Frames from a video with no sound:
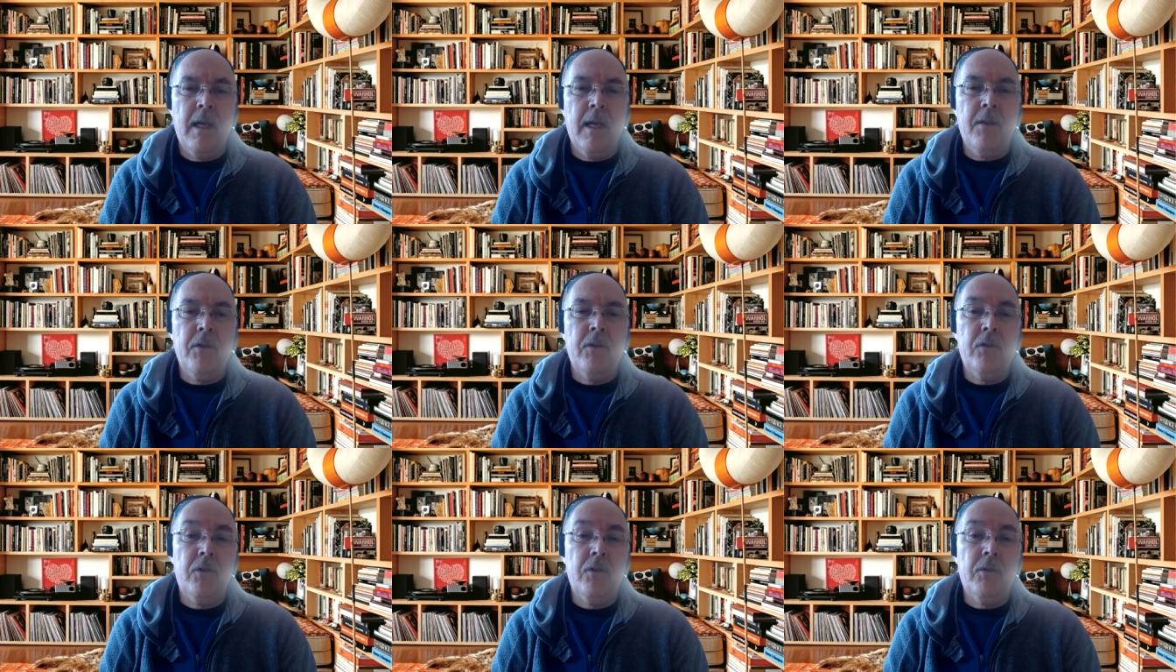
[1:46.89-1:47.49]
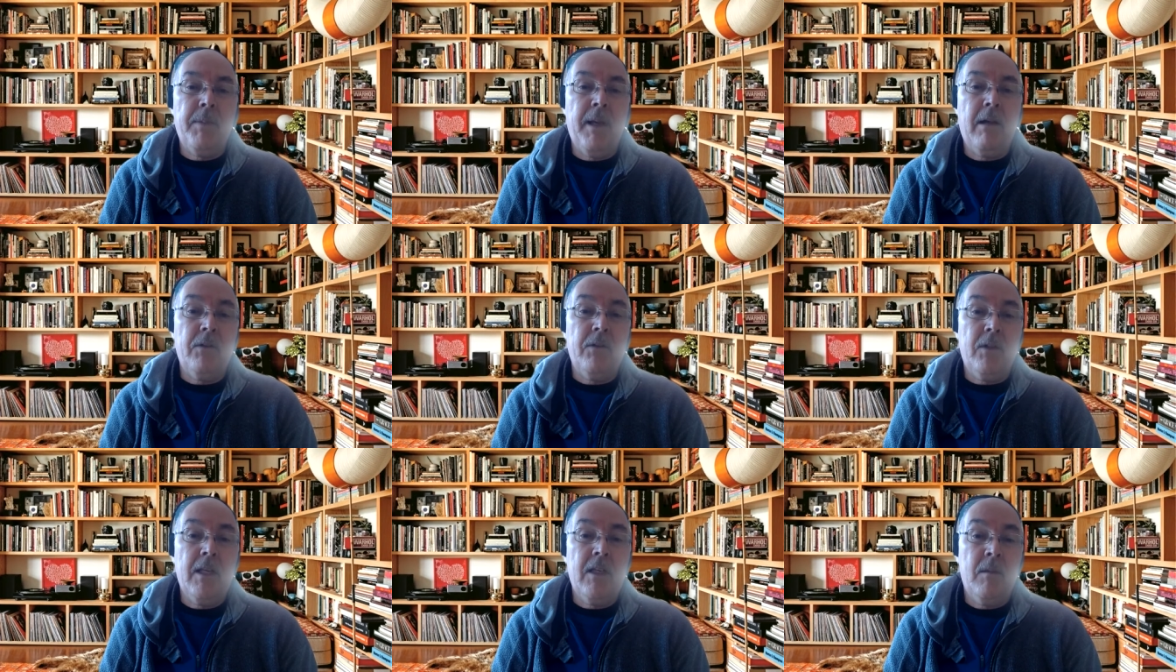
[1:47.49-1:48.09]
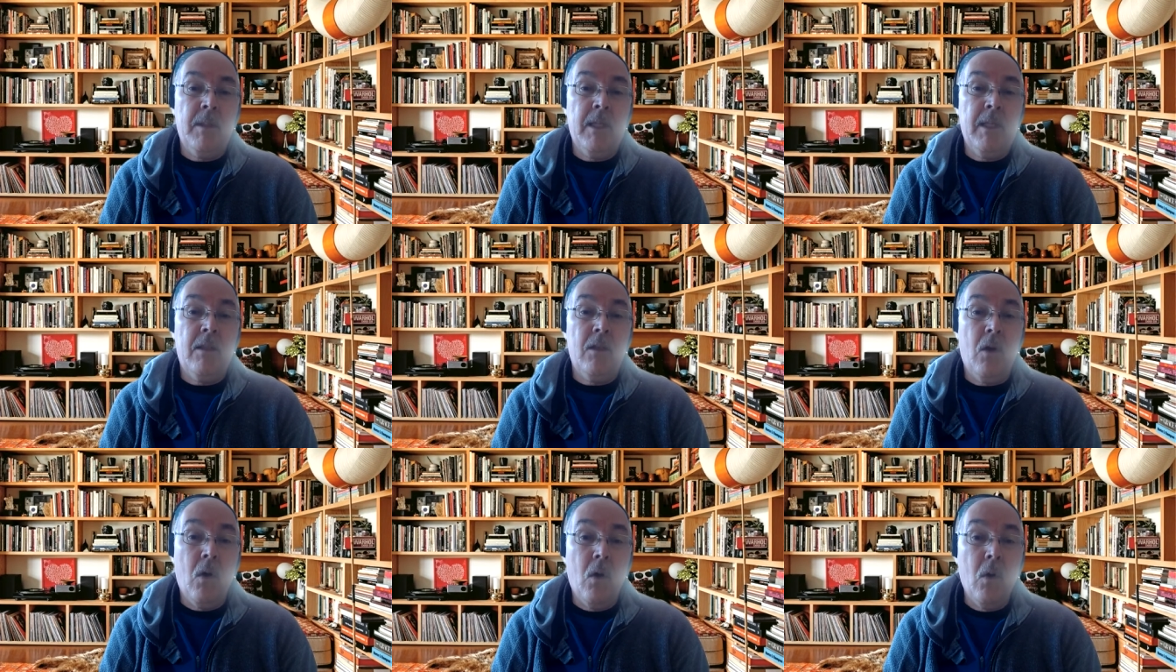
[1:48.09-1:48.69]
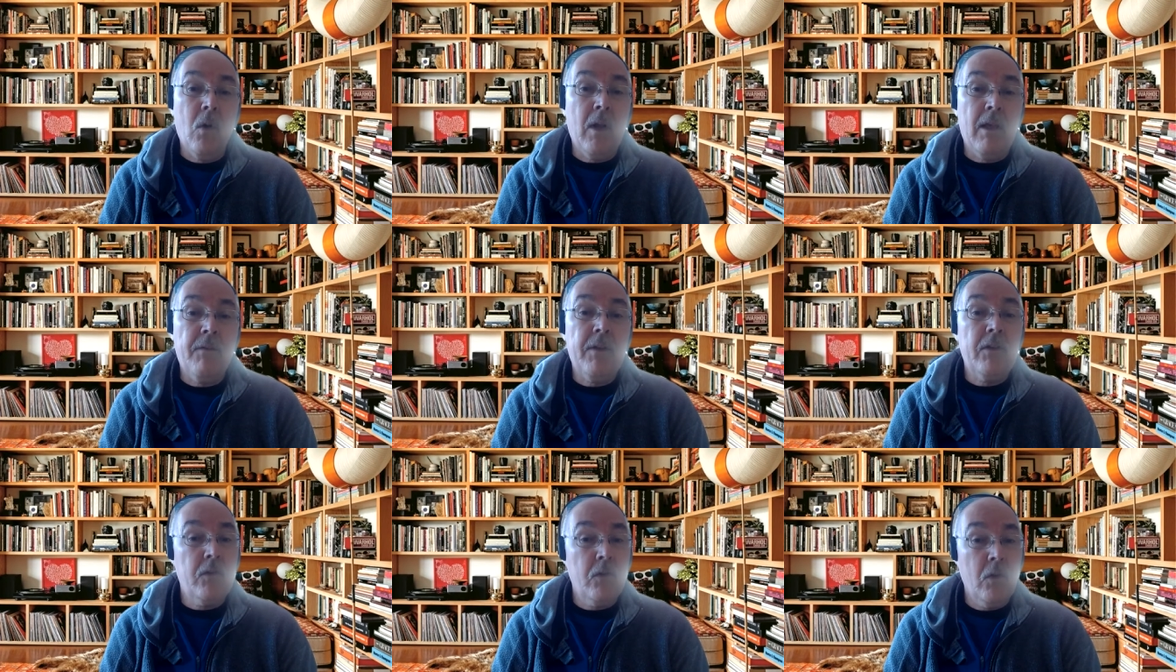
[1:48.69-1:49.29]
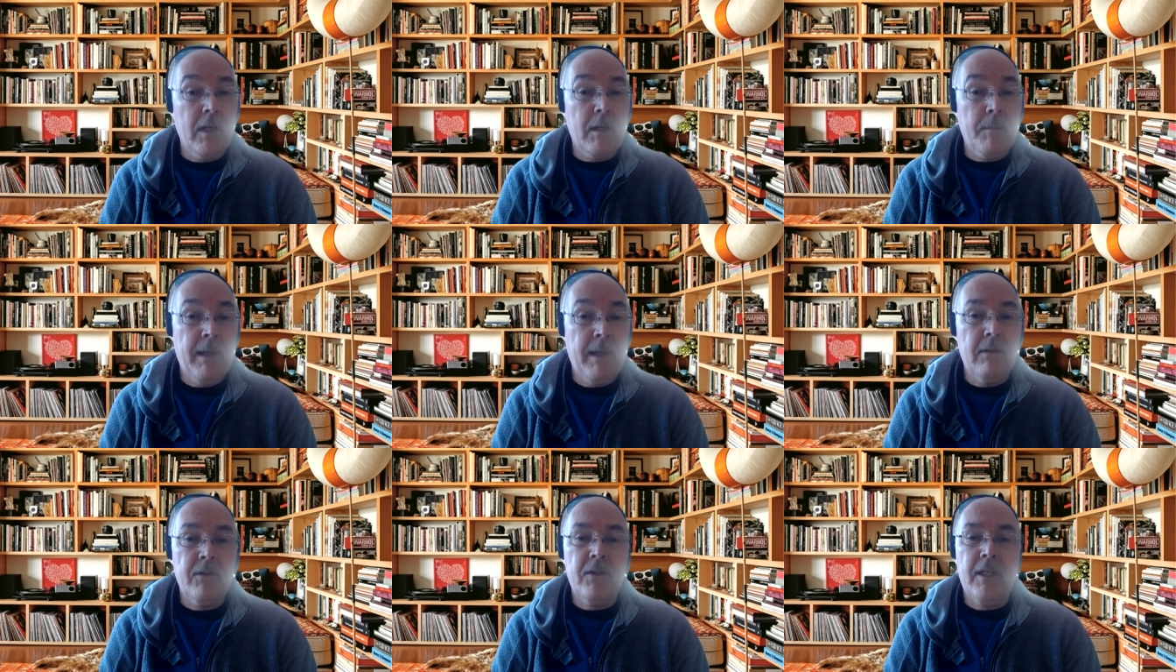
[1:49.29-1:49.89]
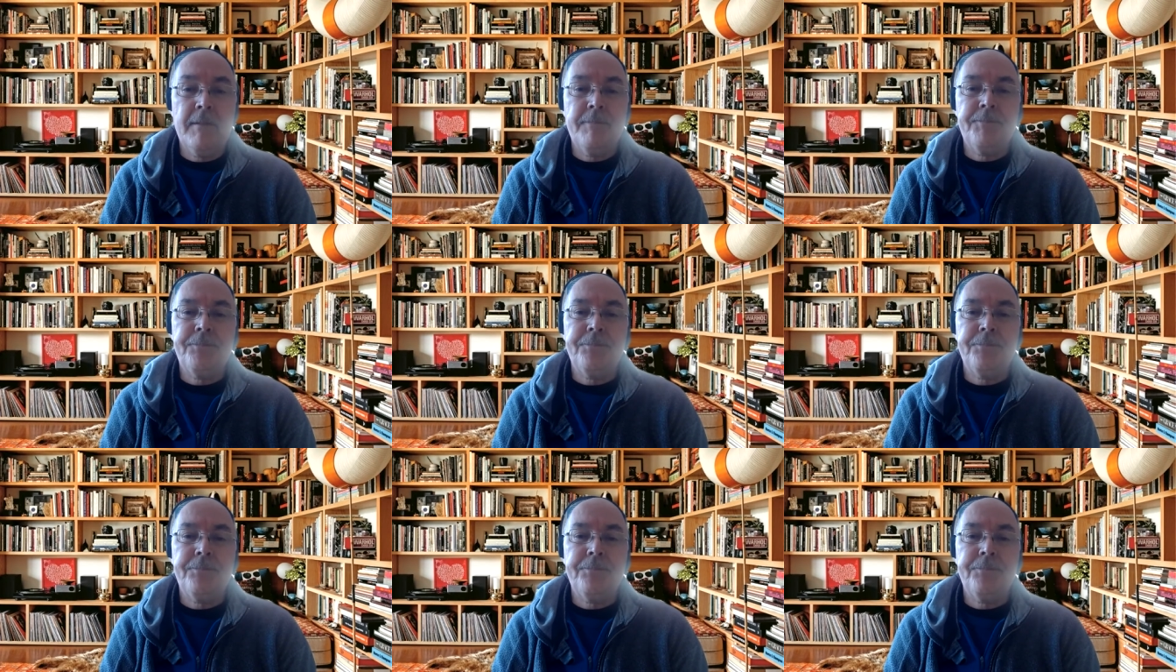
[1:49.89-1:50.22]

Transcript: Others use Palestine to mean the whole of historic Palestine.